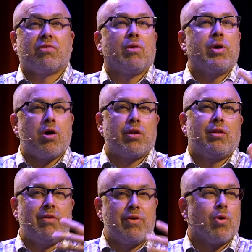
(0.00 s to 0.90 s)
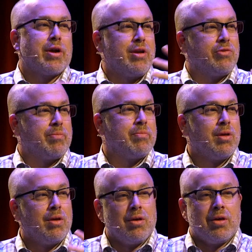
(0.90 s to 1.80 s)
It's, we call it a living organism.
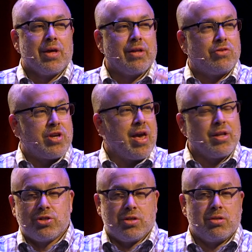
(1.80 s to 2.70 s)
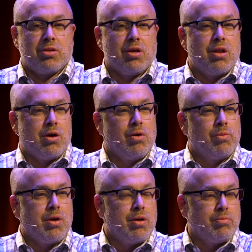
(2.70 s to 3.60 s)
It's changed, you
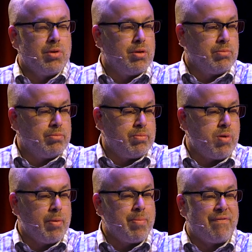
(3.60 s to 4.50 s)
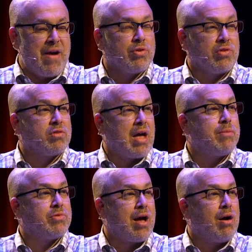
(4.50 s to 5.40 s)
know, probably about 5 or 6
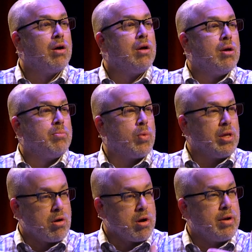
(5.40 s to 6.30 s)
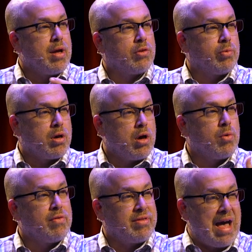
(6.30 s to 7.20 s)
times now. But we learn as we
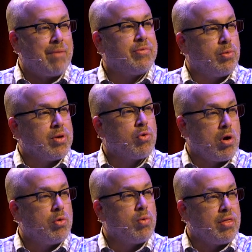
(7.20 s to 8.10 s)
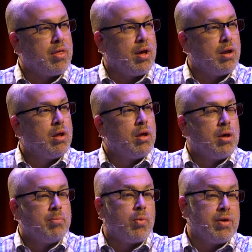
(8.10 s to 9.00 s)
go. We've adapted. We've grown with it.
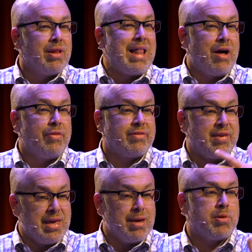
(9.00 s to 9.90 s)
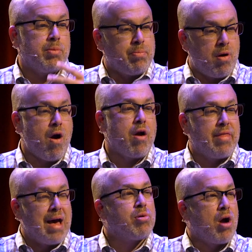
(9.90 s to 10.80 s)
But we've allowed the team to be
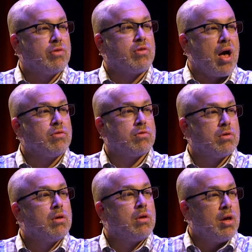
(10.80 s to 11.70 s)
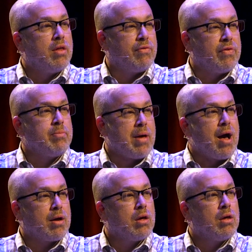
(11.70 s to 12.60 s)
part of that process and the
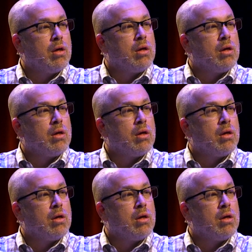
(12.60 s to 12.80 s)
feedback.